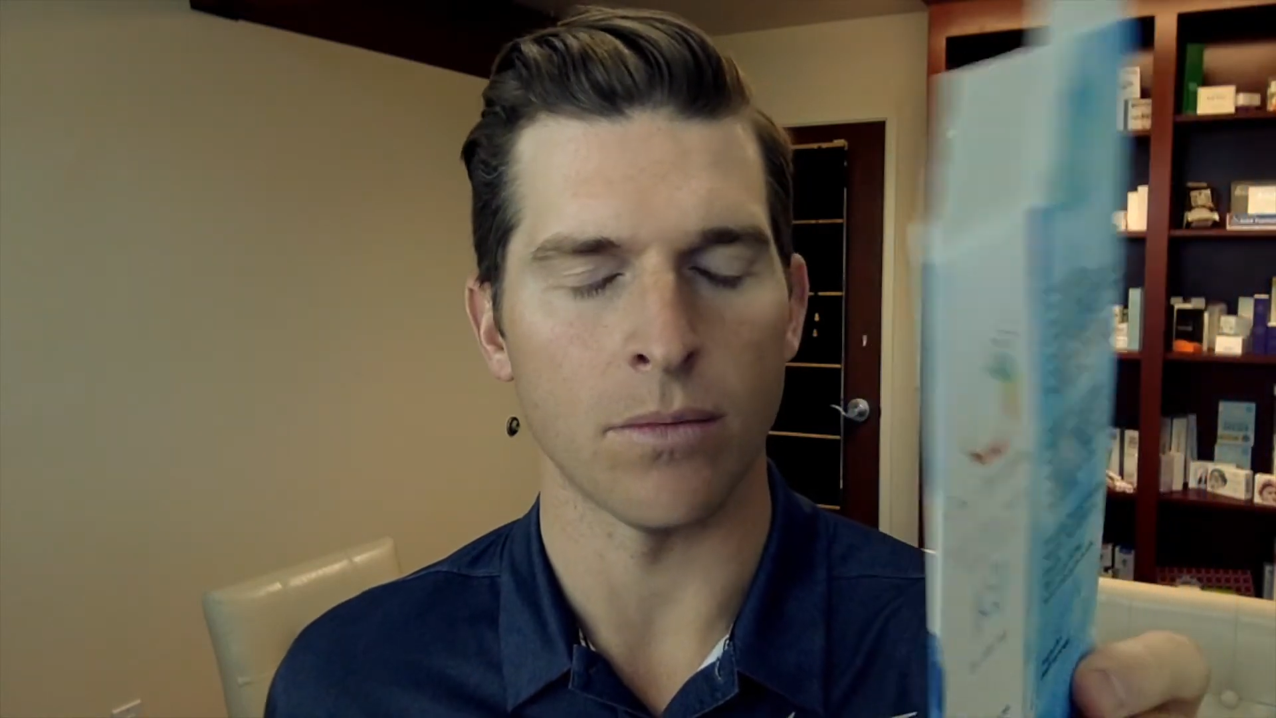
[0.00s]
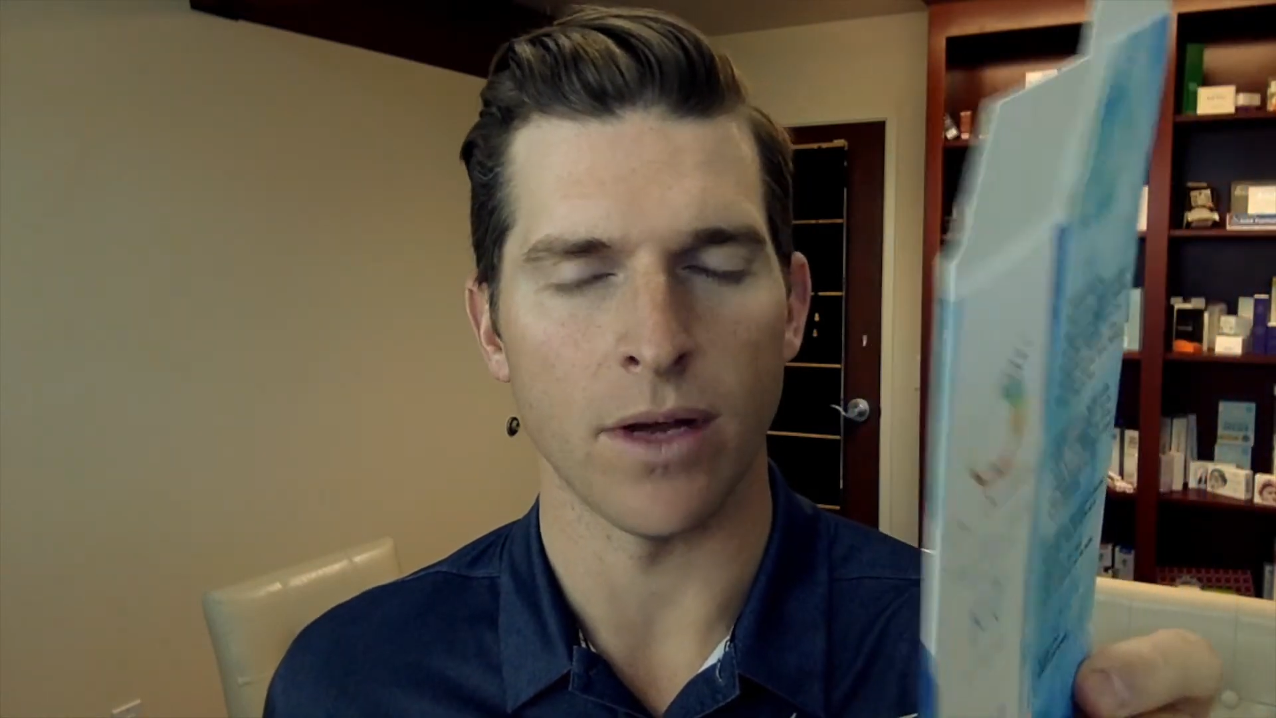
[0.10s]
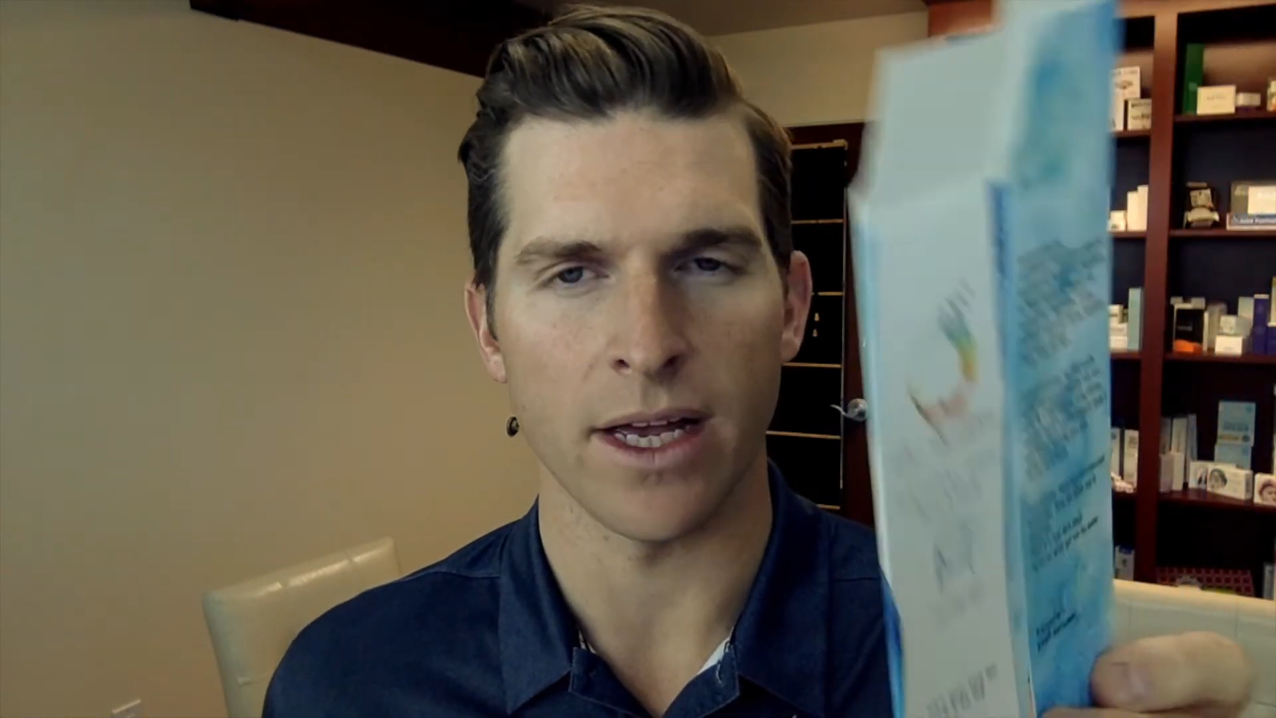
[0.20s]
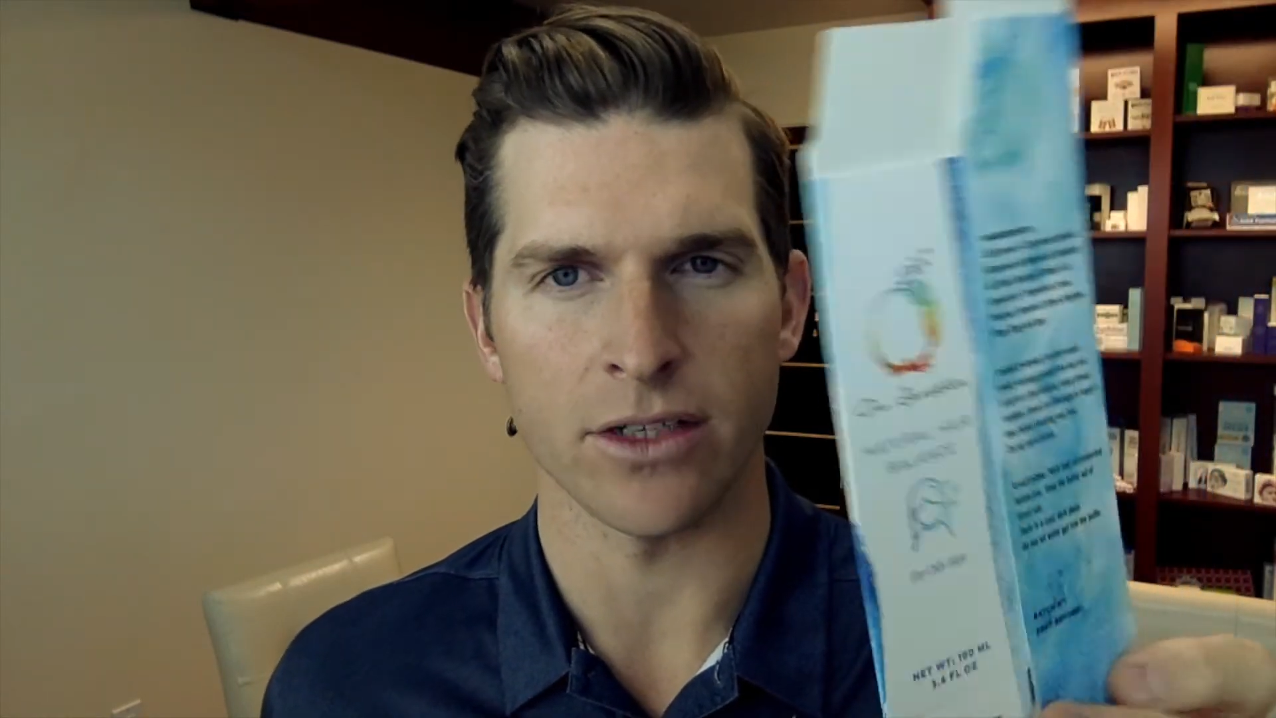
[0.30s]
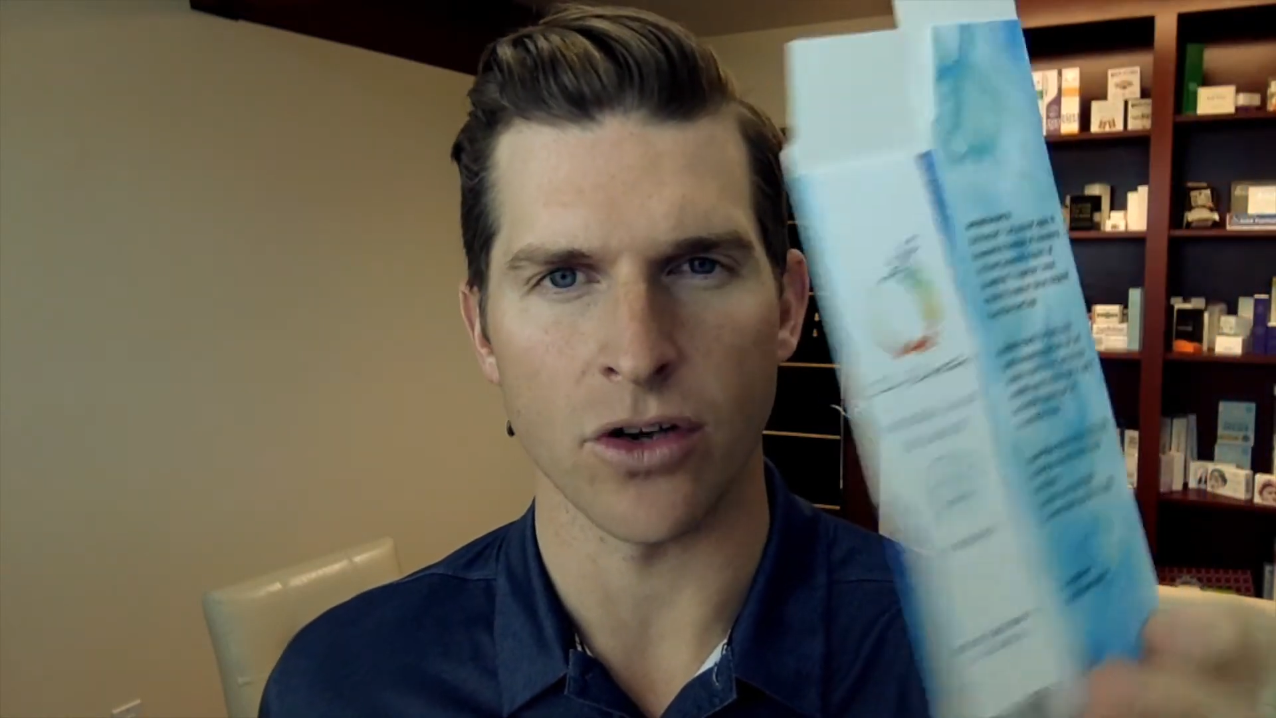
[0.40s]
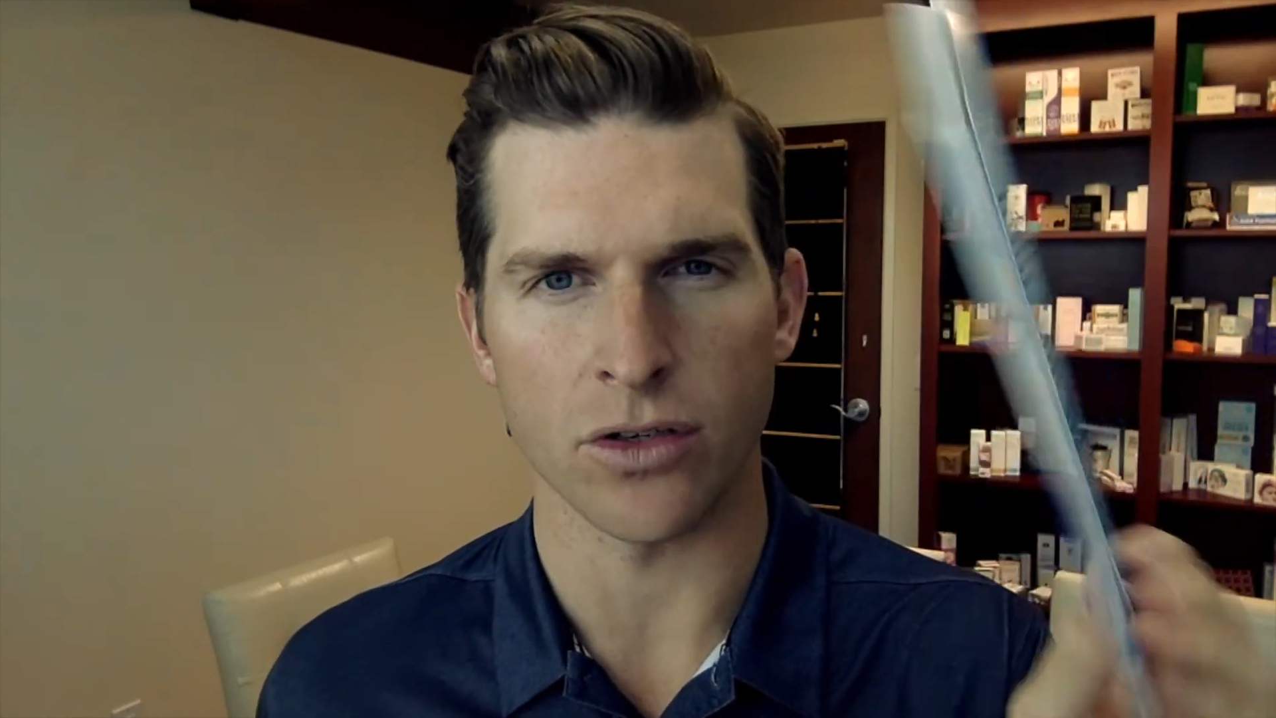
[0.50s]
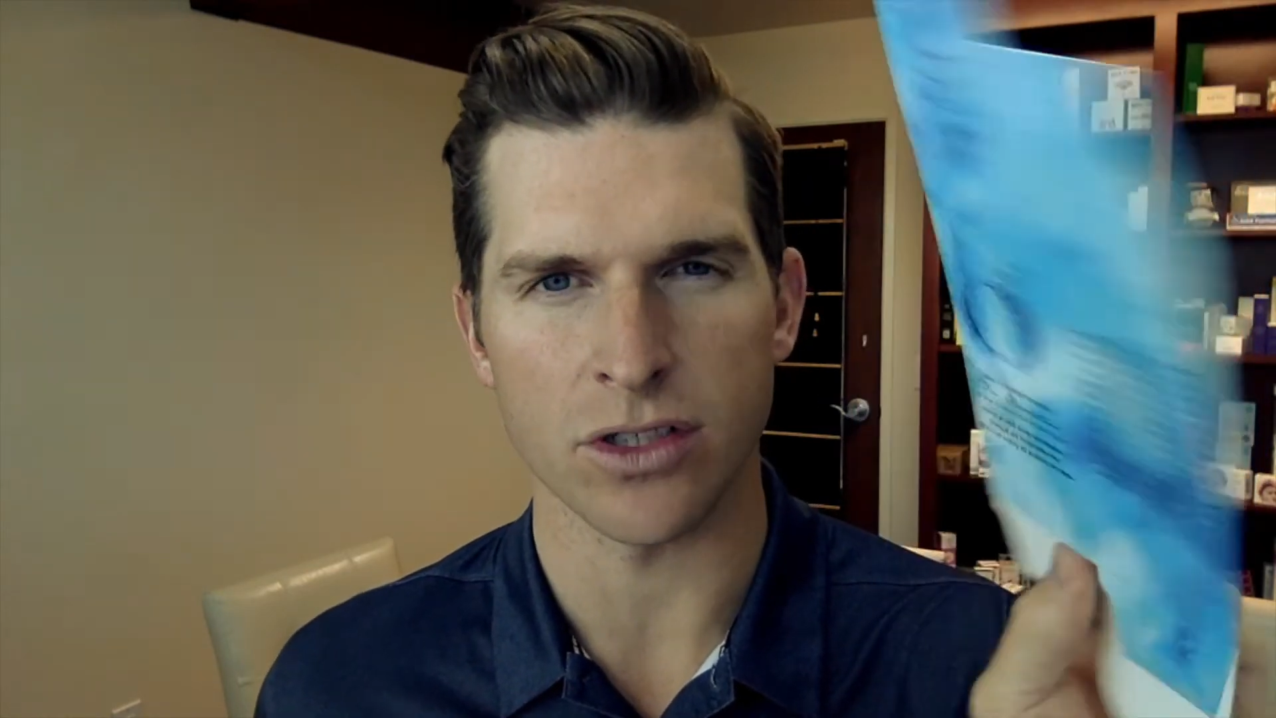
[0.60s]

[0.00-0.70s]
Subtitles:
has our